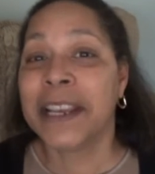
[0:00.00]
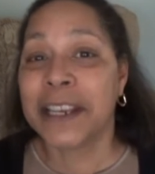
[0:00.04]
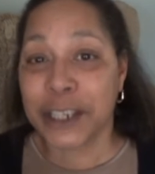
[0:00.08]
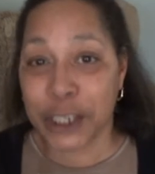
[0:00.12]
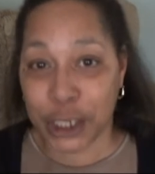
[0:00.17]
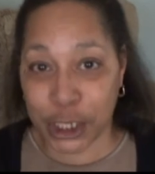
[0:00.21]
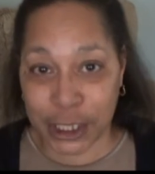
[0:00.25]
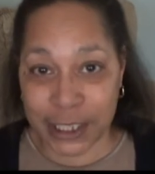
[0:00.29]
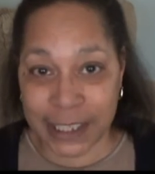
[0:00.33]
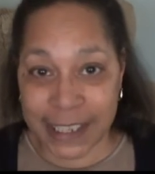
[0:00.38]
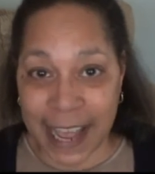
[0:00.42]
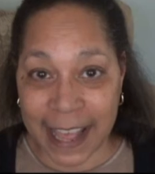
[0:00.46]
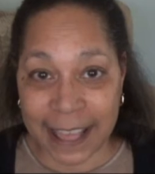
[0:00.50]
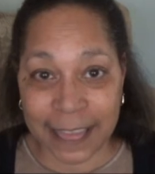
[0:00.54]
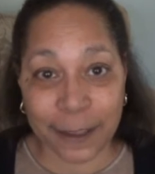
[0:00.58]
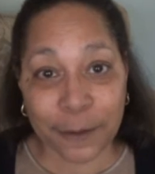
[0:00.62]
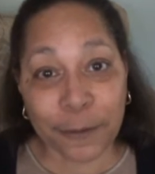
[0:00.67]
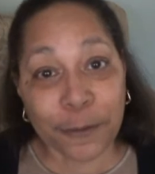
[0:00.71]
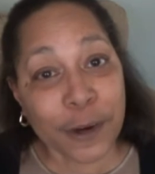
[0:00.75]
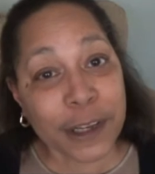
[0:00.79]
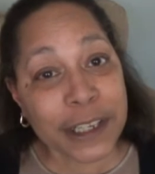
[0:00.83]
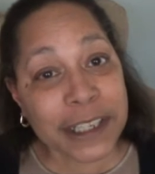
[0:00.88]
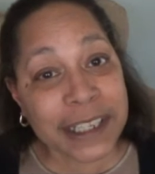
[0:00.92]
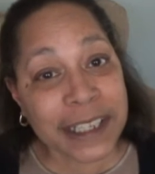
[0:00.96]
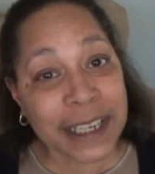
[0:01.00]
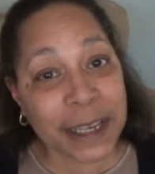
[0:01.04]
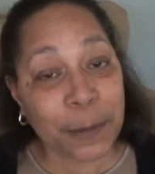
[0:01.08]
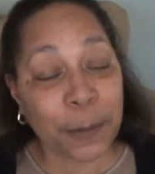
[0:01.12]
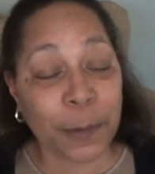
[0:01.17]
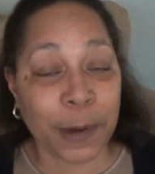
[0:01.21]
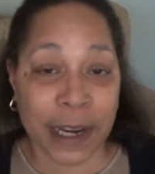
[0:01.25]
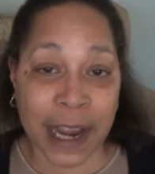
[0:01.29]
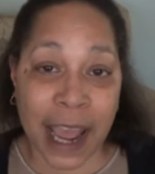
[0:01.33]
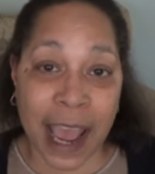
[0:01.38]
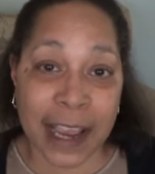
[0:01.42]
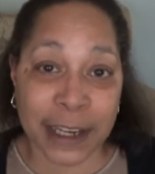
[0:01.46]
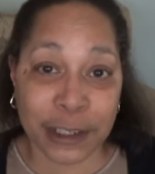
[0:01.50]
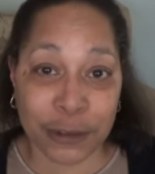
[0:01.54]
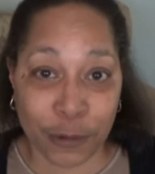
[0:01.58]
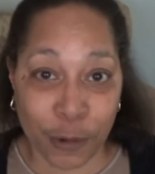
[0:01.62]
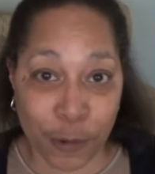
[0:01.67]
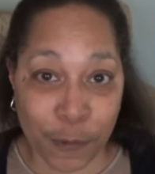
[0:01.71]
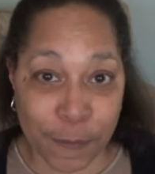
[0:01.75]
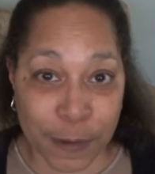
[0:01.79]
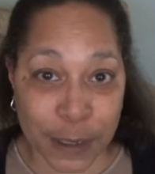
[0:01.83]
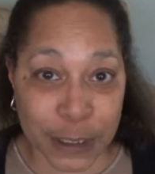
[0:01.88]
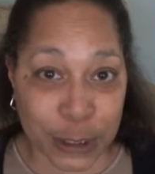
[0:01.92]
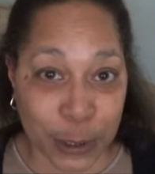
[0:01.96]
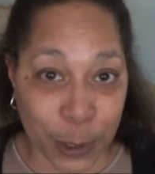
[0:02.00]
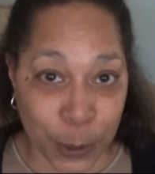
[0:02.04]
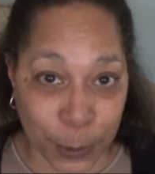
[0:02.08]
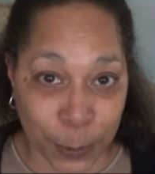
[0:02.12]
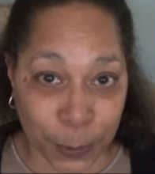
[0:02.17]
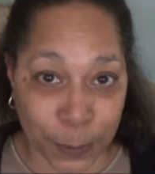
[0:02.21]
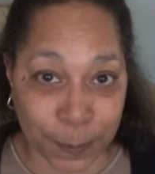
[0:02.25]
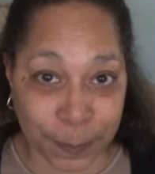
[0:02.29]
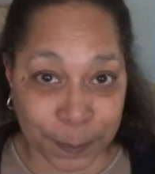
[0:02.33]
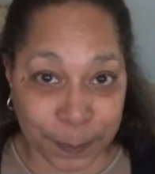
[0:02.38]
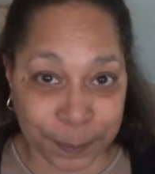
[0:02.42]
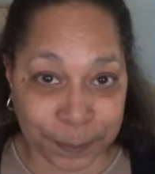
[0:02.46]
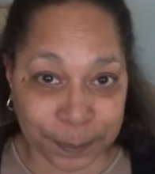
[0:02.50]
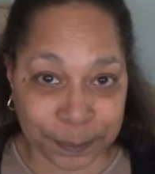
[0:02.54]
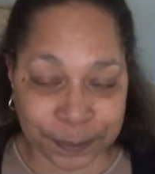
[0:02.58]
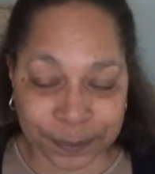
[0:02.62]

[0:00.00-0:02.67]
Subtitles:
She sat in the front seat when I drove us home.